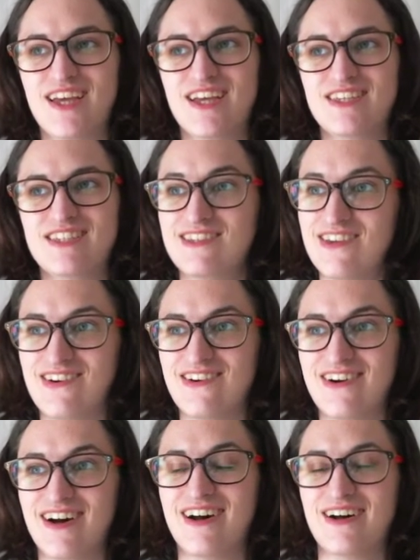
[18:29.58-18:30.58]

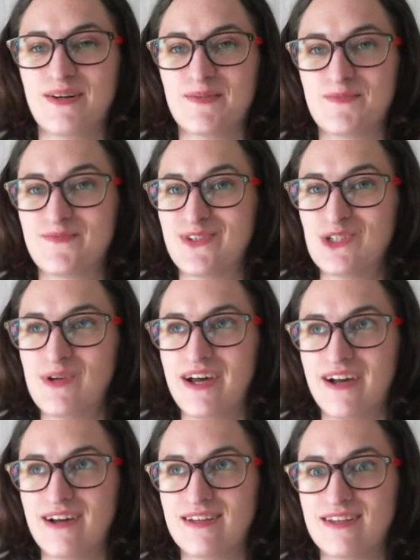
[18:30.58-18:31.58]
So those were
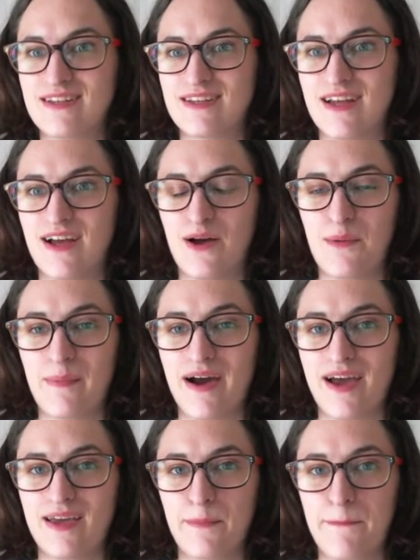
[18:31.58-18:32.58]

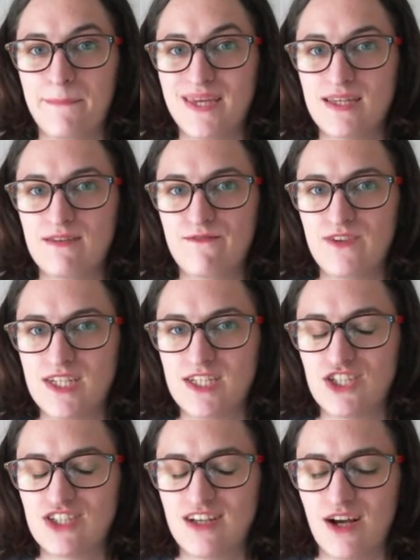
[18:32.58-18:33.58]
my big
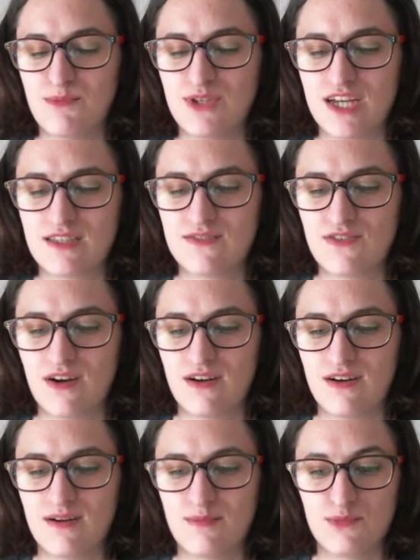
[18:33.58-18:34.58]
finished objects
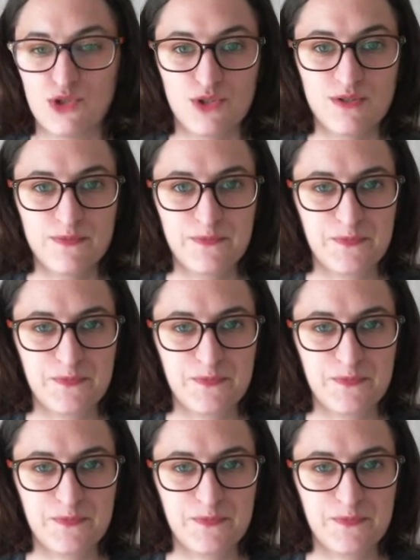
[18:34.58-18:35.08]
from June.